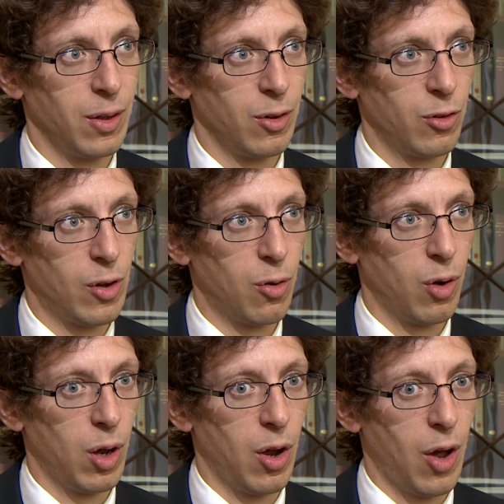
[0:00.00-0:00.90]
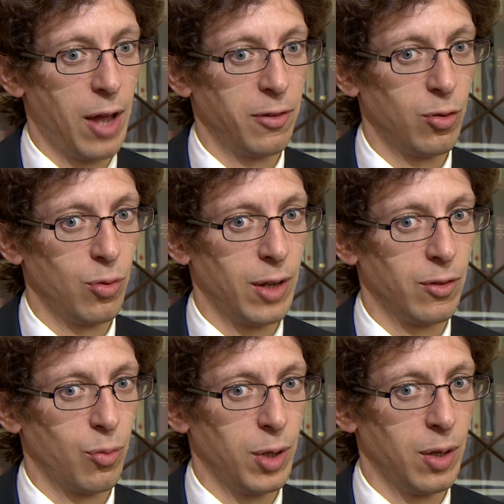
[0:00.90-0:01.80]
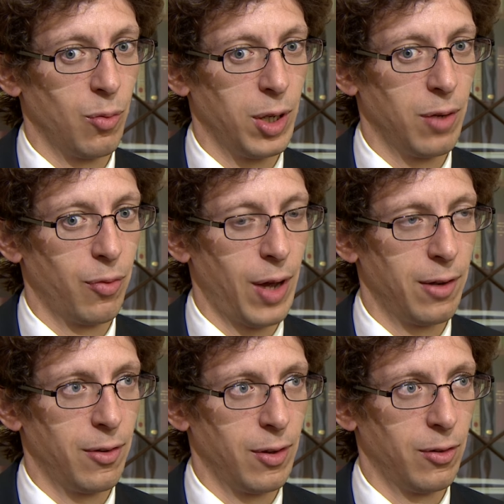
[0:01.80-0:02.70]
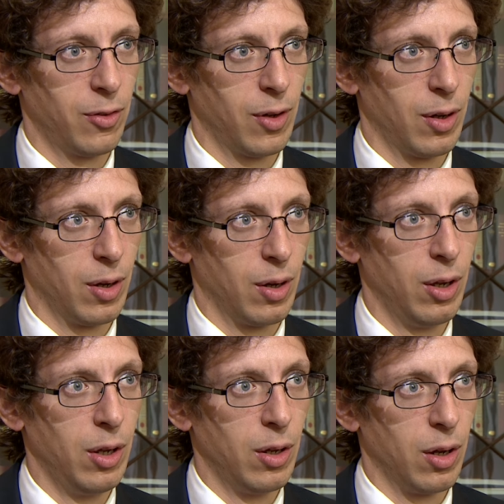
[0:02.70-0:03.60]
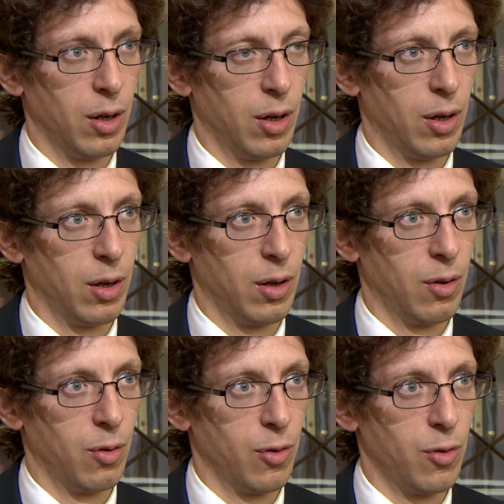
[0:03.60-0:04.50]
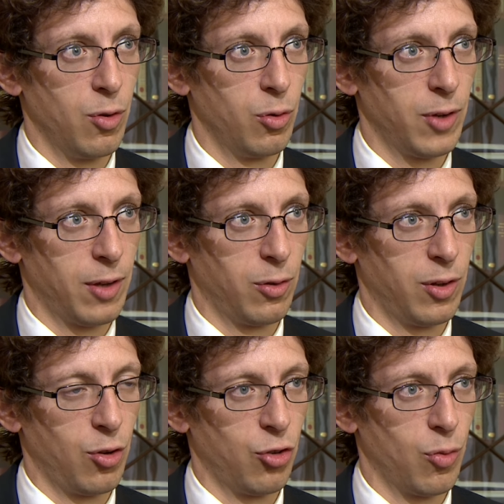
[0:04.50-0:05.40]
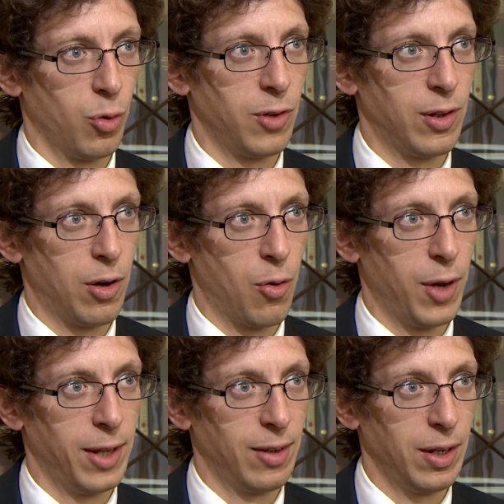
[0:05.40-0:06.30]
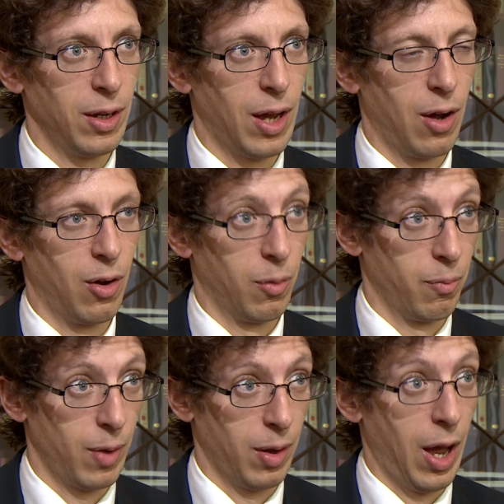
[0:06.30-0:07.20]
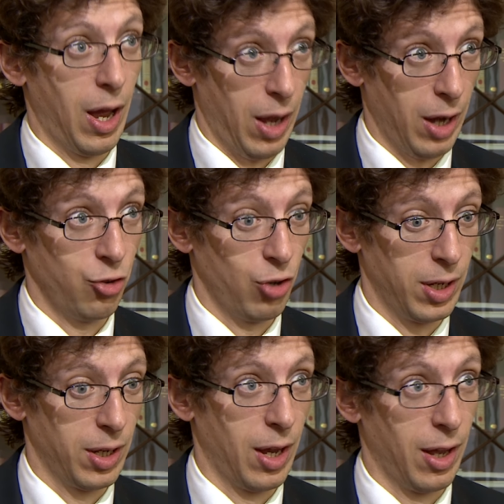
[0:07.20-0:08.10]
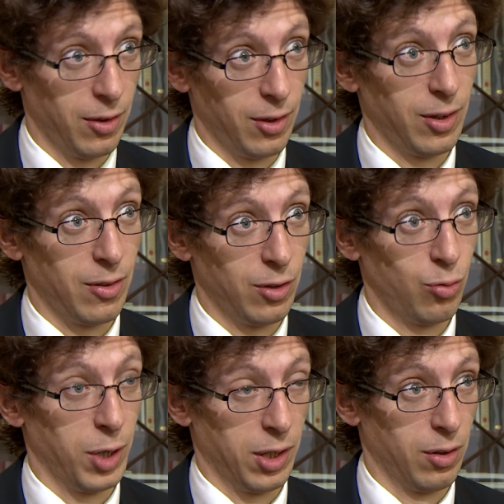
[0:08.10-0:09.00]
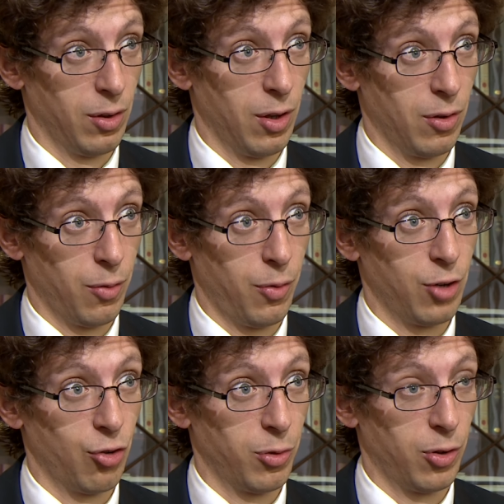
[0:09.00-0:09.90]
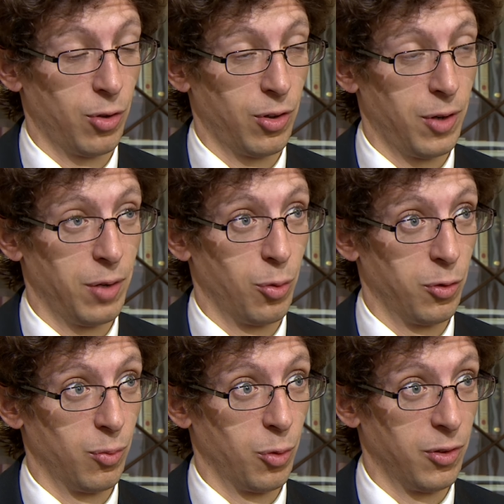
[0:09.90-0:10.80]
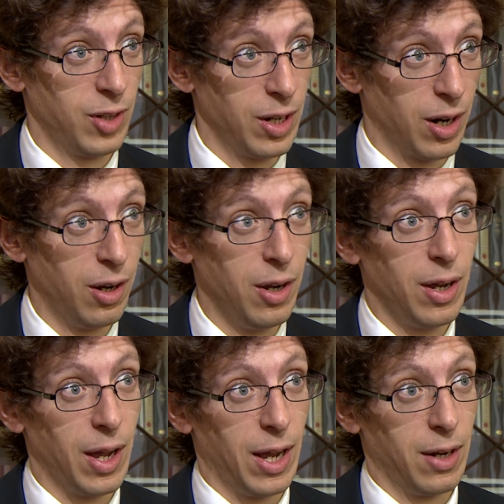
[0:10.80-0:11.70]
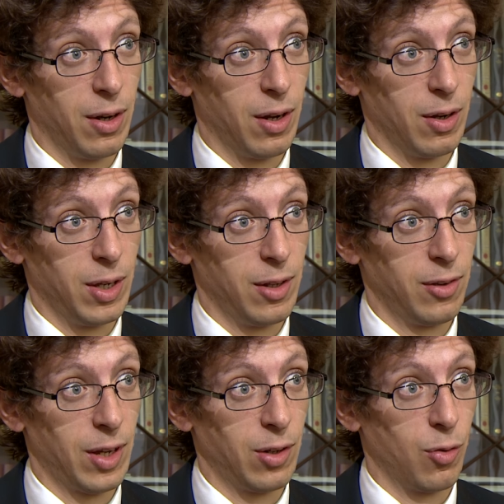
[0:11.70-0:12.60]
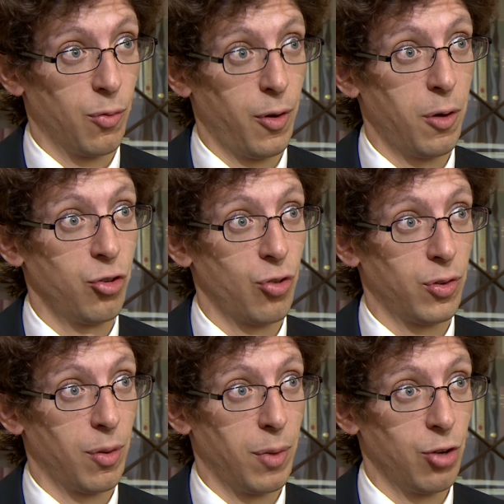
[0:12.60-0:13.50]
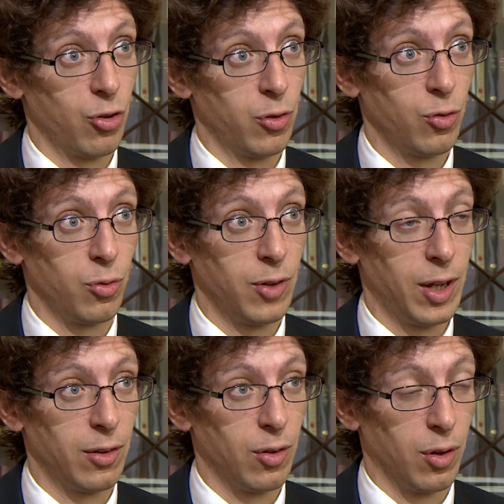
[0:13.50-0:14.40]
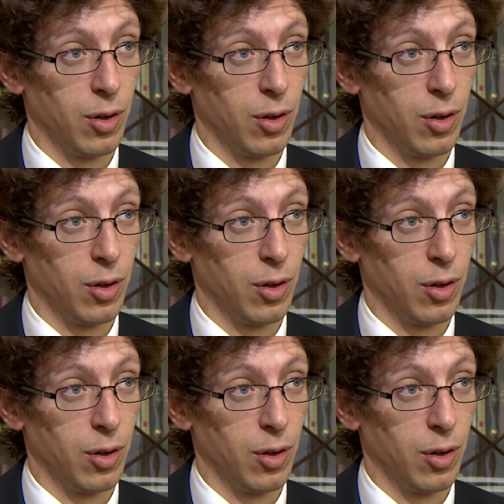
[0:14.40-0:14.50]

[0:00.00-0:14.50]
So as soon as we've had this the news that the situation was deteriorating, actually, as I said this week, the French Home Secretary was here, and he decided on very short-term measures to send